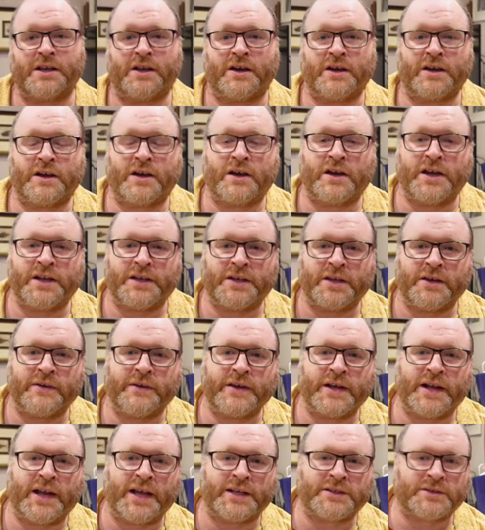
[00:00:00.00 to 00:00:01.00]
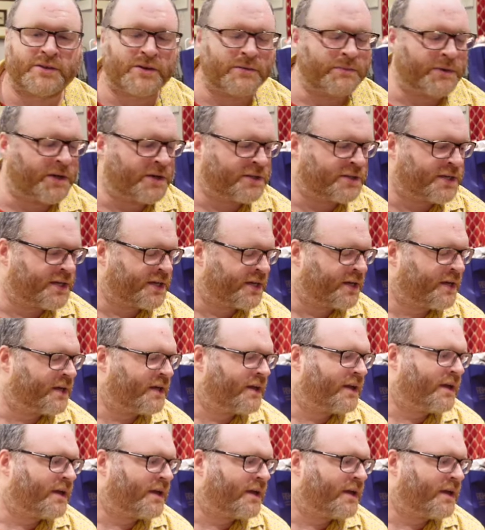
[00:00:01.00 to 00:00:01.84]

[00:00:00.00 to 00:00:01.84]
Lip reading: like I do in classical music.